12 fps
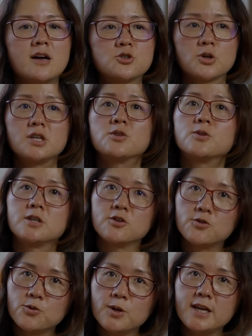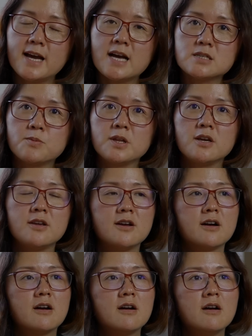2023 has been a
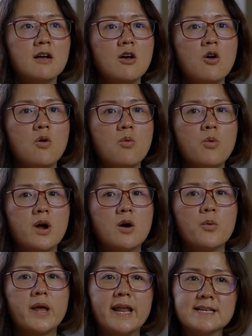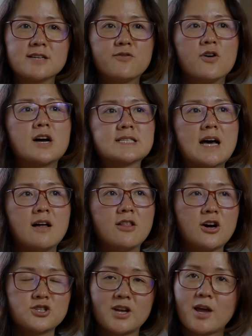year where we laser focus on
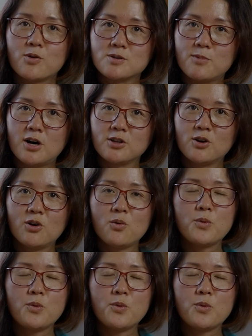large language model